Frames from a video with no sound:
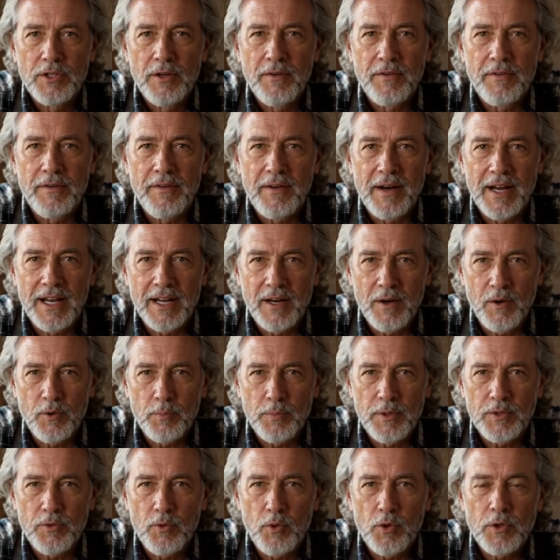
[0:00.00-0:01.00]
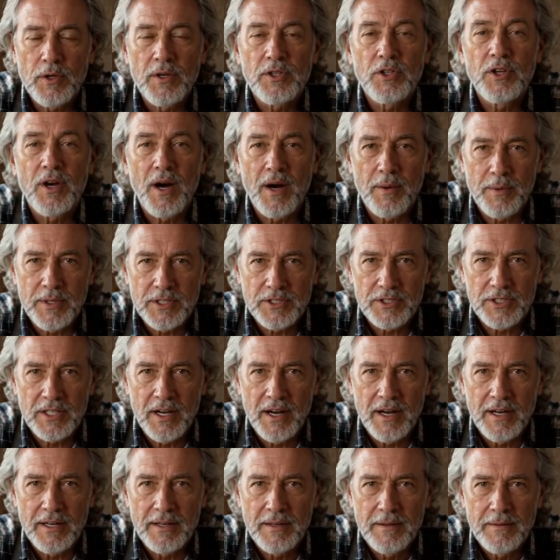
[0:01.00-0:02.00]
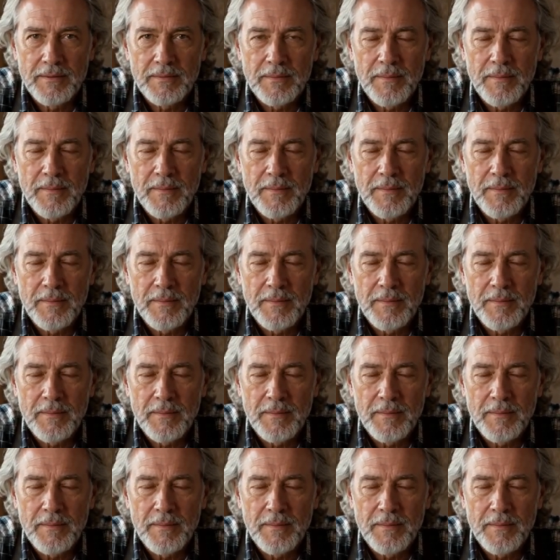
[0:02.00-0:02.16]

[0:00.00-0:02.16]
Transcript: to fail before the job is done.